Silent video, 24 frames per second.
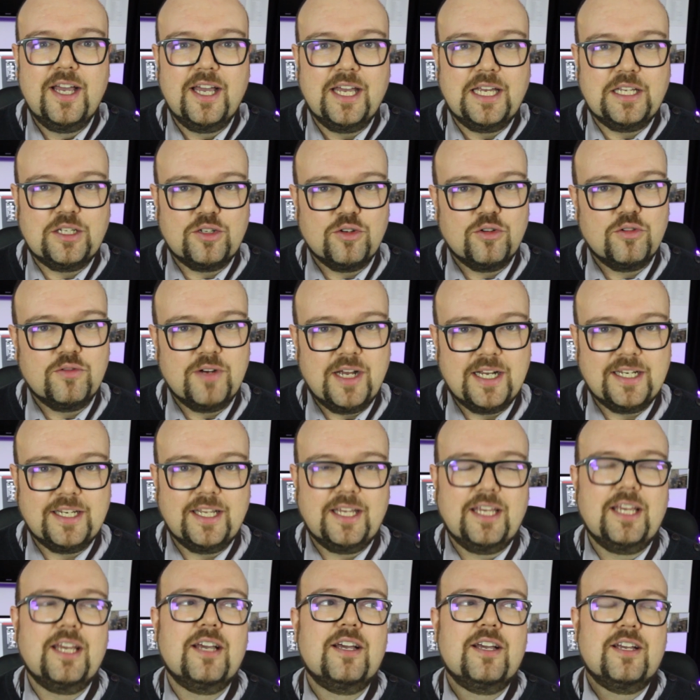is
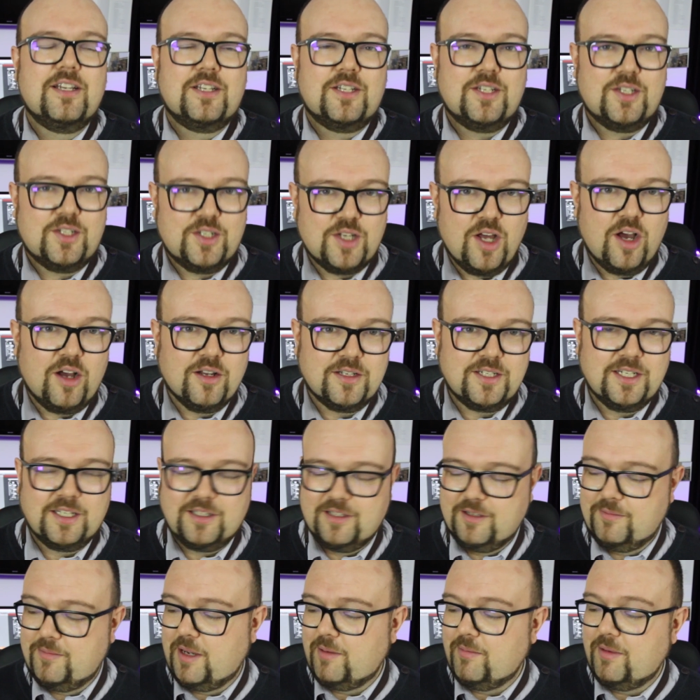already starting
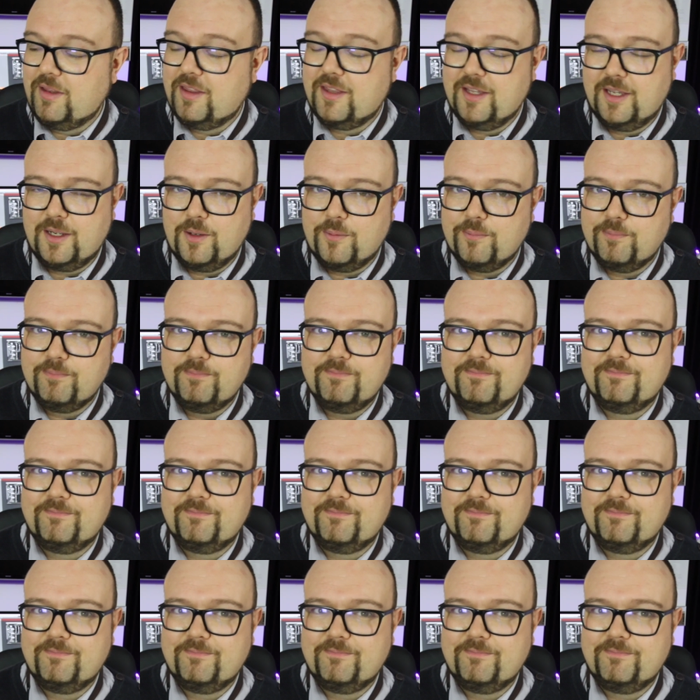to make me think,